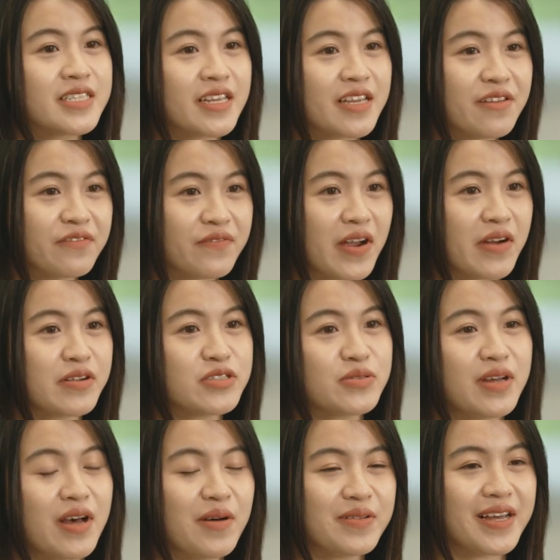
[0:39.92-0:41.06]
taking a ferry to
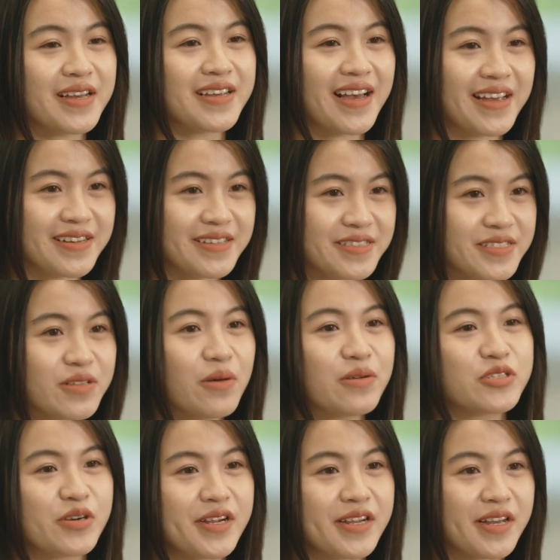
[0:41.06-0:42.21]
the outlying islands, or
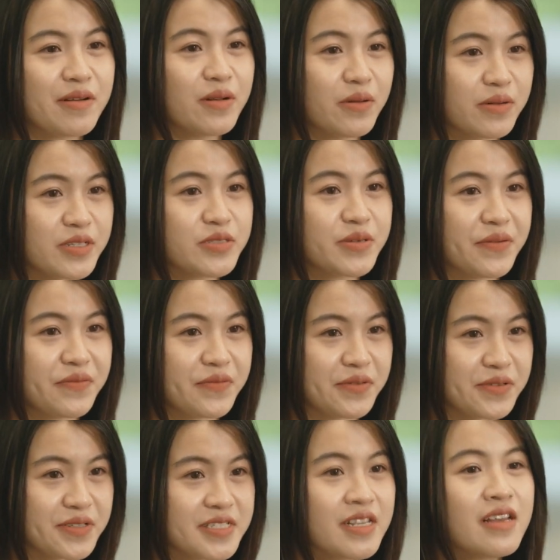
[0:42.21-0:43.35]
trying out local street
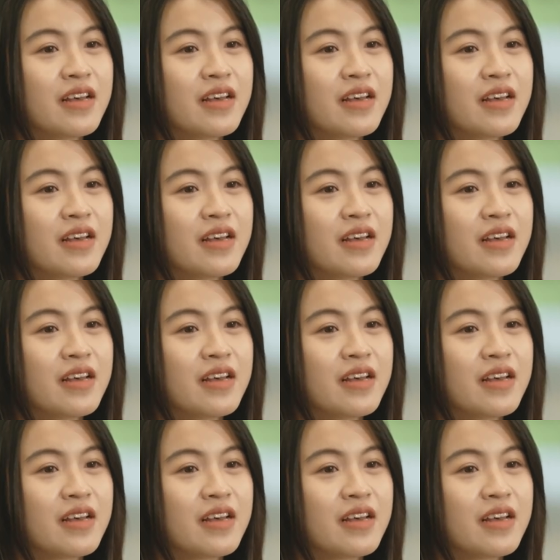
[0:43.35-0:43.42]
foods,